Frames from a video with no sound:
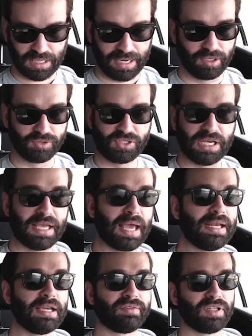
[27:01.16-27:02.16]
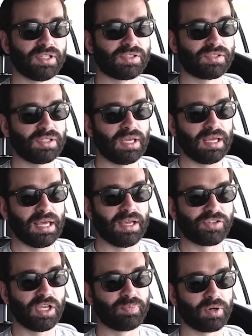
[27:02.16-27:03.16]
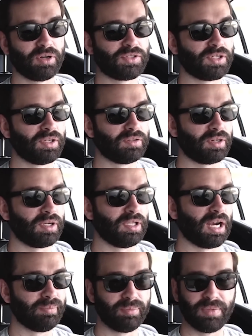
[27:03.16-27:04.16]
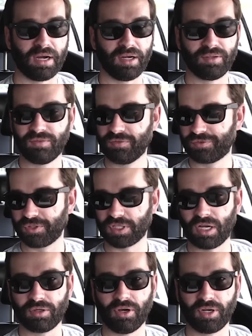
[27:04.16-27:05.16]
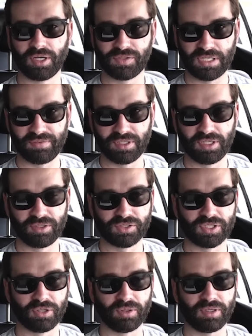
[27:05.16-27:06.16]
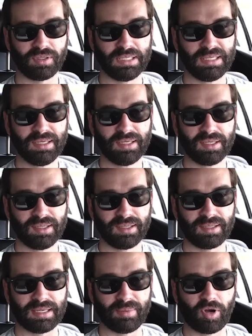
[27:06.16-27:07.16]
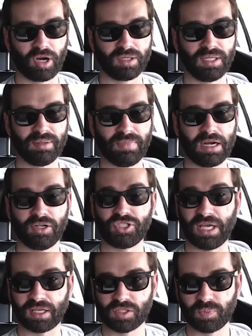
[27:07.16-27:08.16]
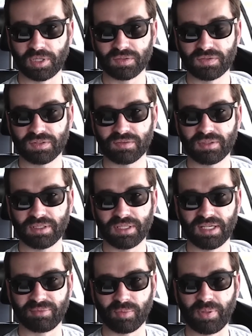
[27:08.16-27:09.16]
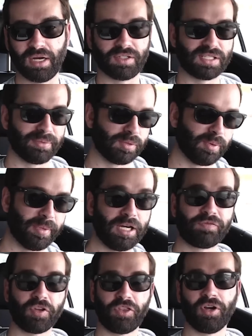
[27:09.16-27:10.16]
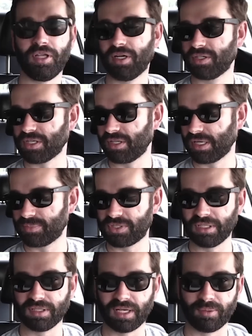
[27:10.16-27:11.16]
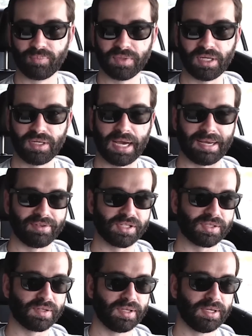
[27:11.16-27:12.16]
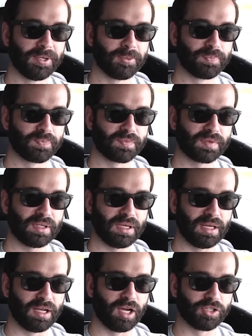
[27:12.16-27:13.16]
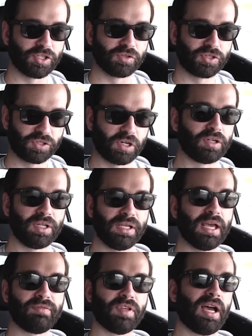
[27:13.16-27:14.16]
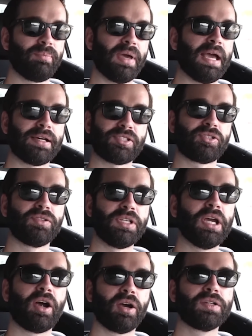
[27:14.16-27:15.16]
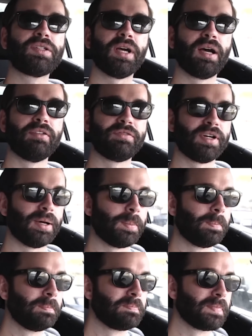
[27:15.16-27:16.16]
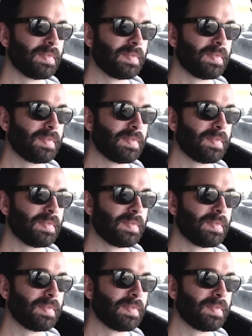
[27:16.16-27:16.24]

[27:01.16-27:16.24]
I don't say any of this as a person. You know, I've been married for going on seven years, so I'm hardly a marriage expert um, compared to someone who's been married for 30 years. I think I'm still a, a novice, and I also certainly have not mastered the art of um,